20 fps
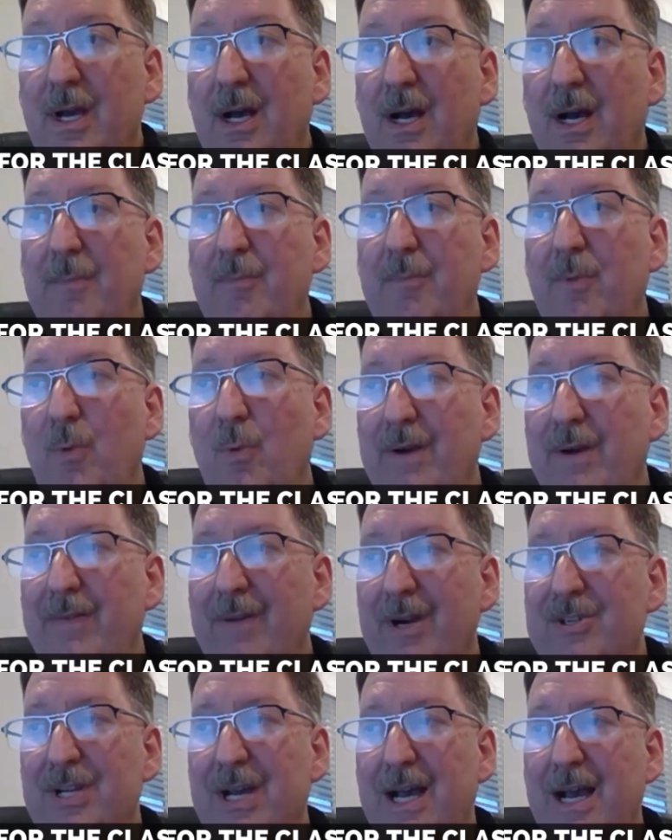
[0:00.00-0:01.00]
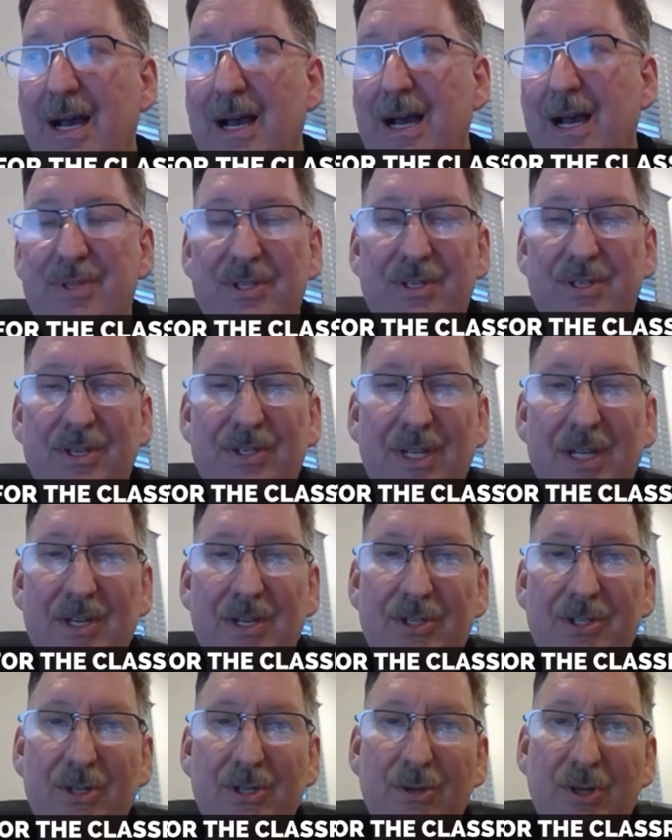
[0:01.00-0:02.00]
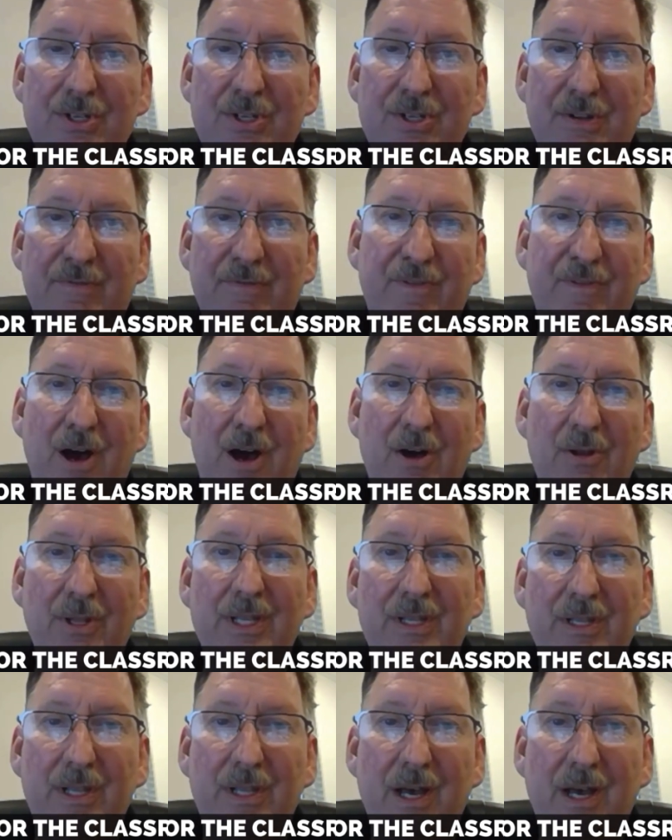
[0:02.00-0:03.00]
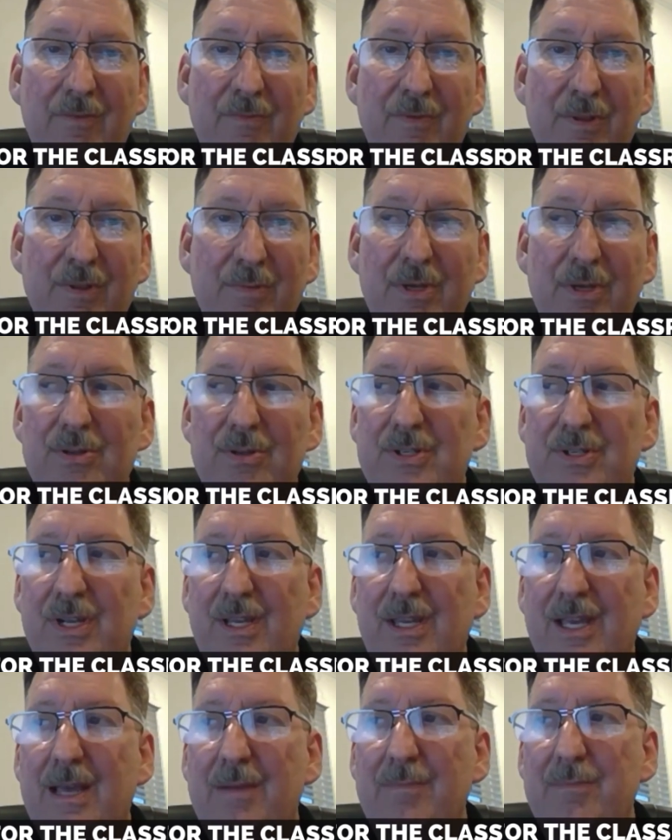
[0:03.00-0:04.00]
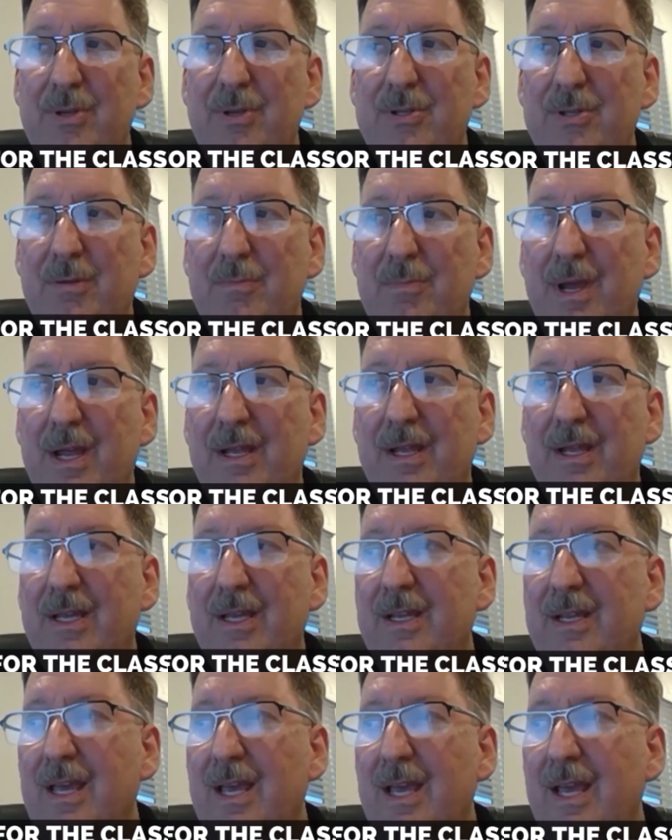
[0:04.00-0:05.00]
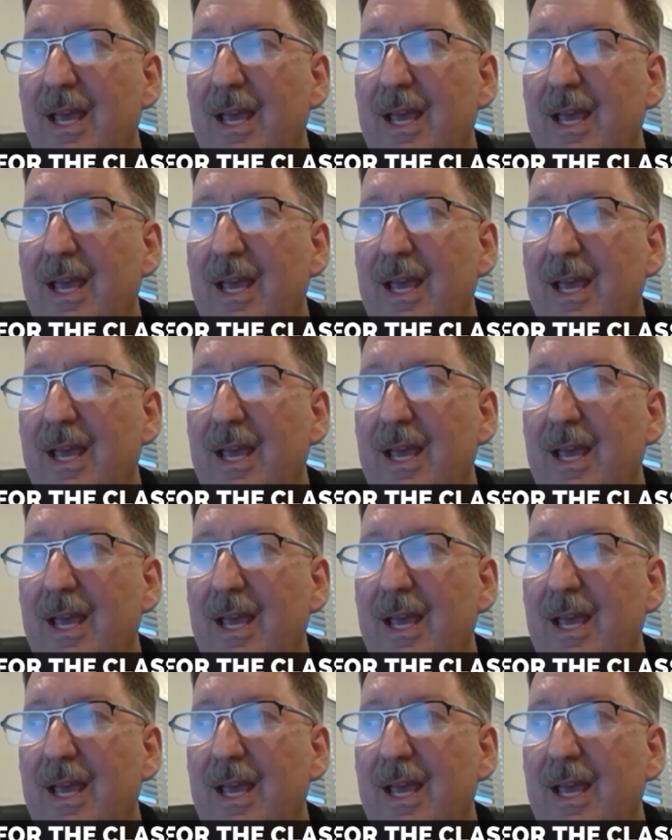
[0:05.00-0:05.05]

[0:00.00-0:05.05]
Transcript: One of our jobs is to teach students to fall in love with music and music making.